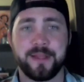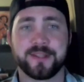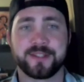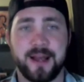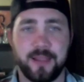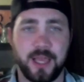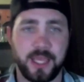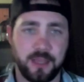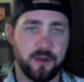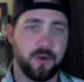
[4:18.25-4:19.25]
It's not
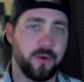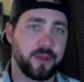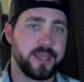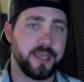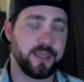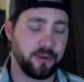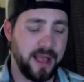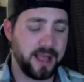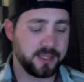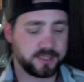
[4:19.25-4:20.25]
like, kick your
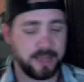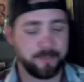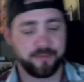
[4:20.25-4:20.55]
ass type